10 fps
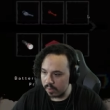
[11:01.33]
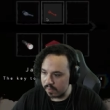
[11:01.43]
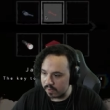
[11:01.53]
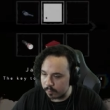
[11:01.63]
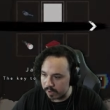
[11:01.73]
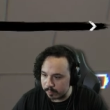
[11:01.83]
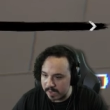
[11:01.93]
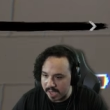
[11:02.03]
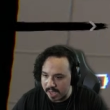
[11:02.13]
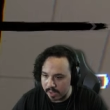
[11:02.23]
This must
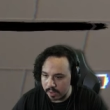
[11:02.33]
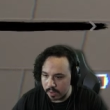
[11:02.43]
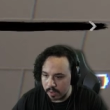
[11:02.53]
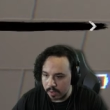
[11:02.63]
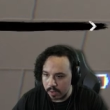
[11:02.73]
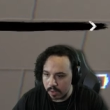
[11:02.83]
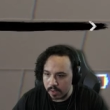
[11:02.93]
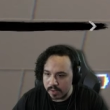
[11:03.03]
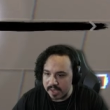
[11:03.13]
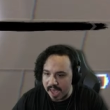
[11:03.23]
be it.
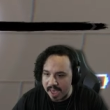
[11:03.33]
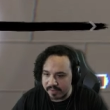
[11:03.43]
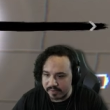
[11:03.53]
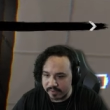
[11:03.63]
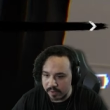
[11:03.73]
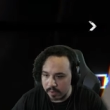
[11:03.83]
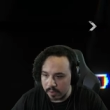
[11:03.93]
Yes.